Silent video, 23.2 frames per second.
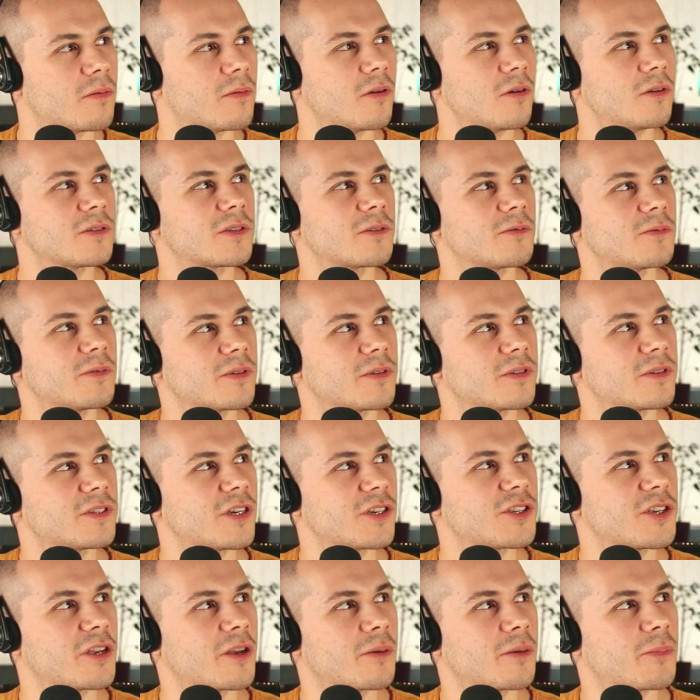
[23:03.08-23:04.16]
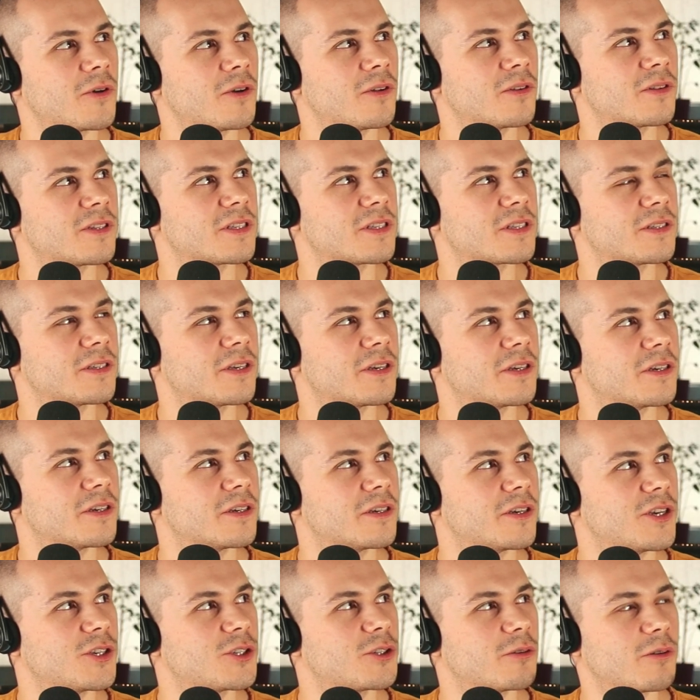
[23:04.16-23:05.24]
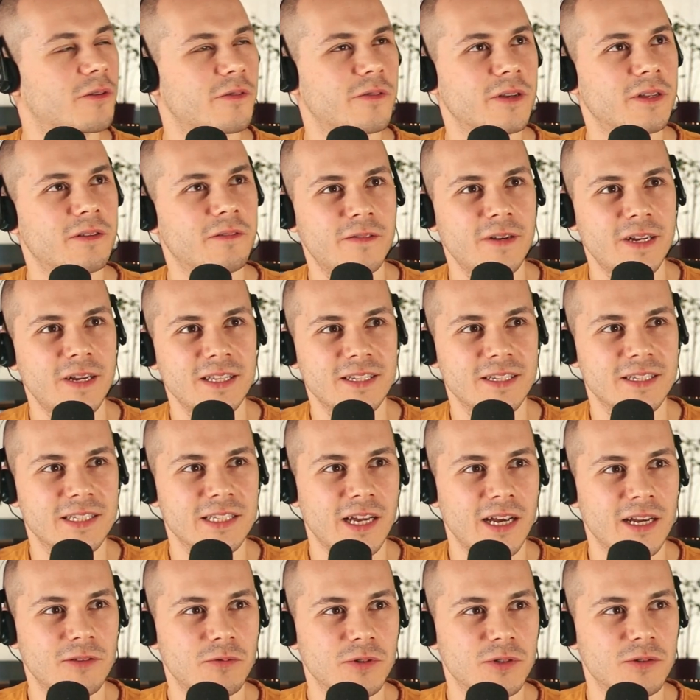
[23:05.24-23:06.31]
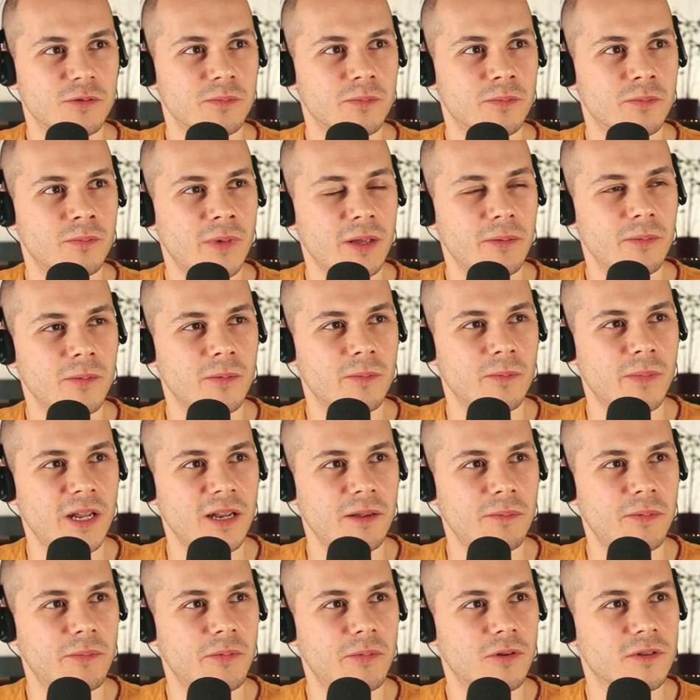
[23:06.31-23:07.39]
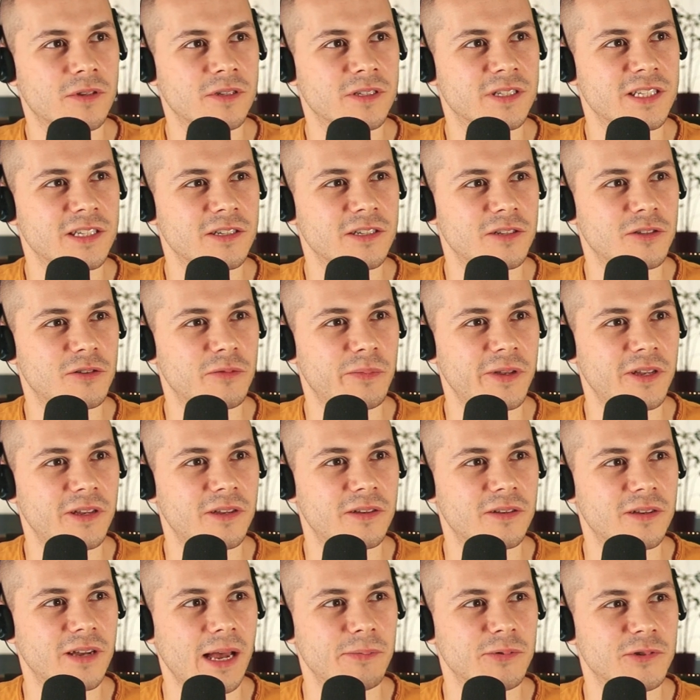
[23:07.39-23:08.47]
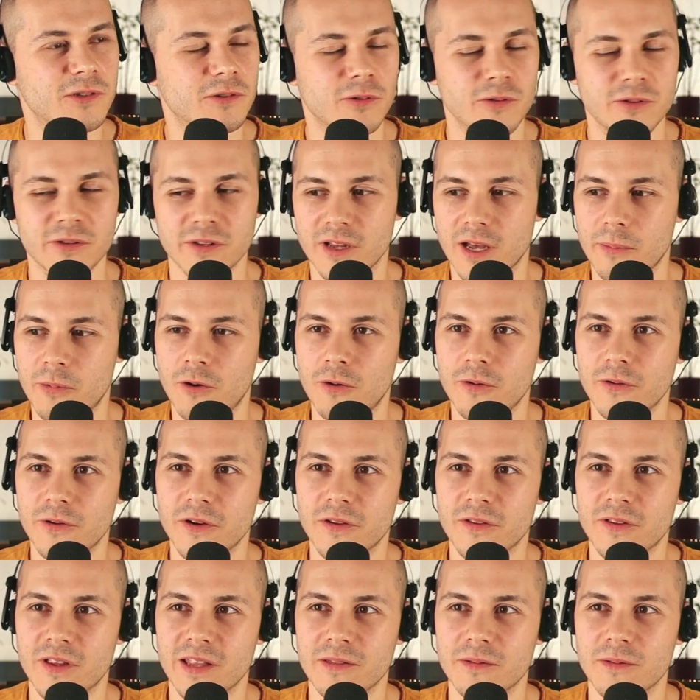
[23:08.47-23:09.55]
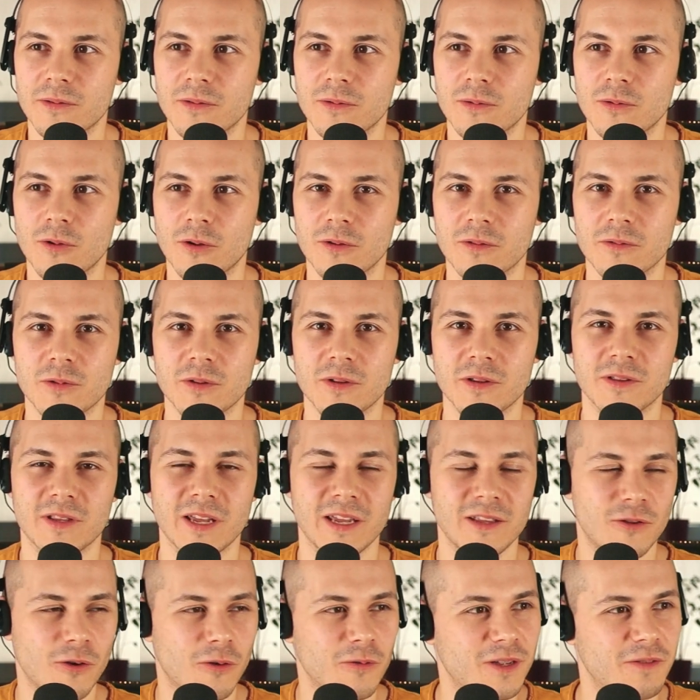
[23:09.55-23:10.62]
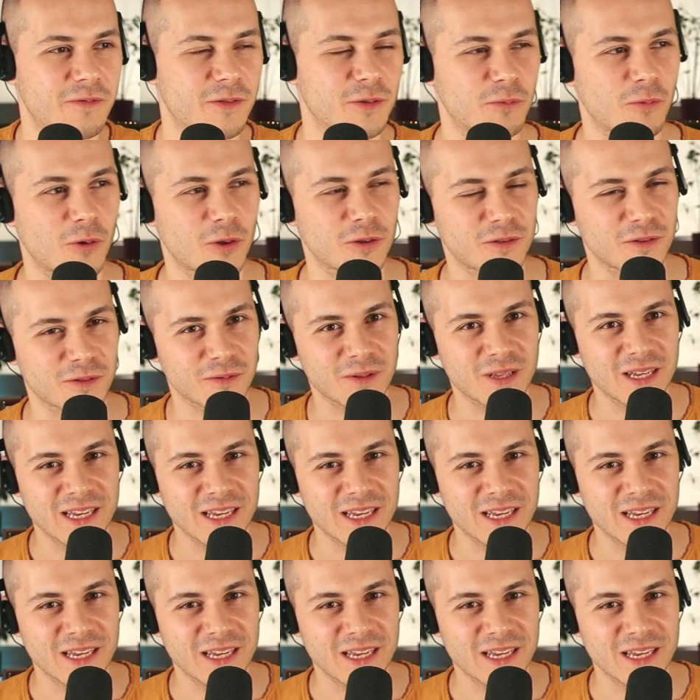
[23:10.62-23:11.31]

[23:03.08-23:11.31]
Also, touching upon this issue of infanticide, which many people consider to be absolutely abhorrent, and they don't even want to,